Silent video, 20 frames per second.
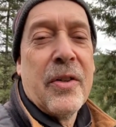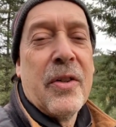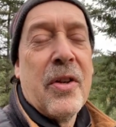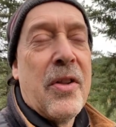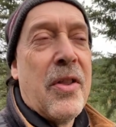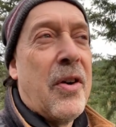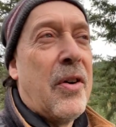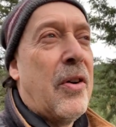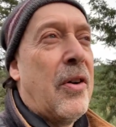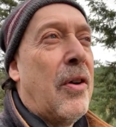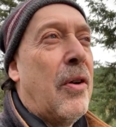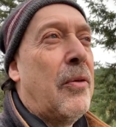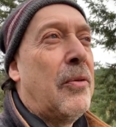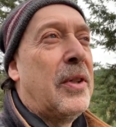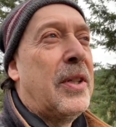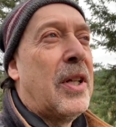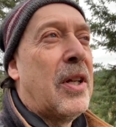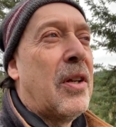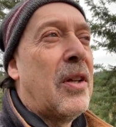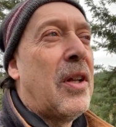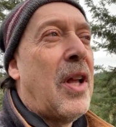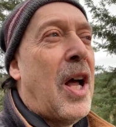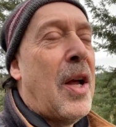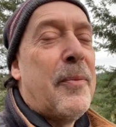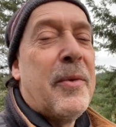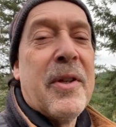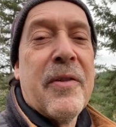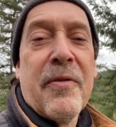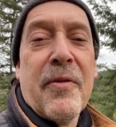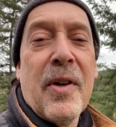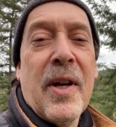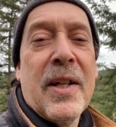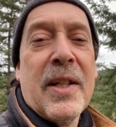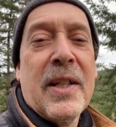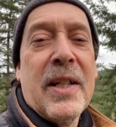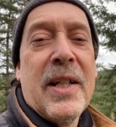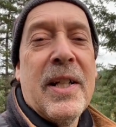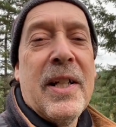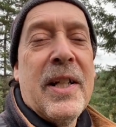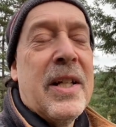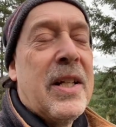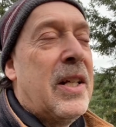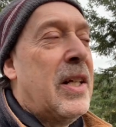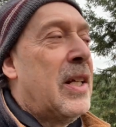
And there are only climate-friendly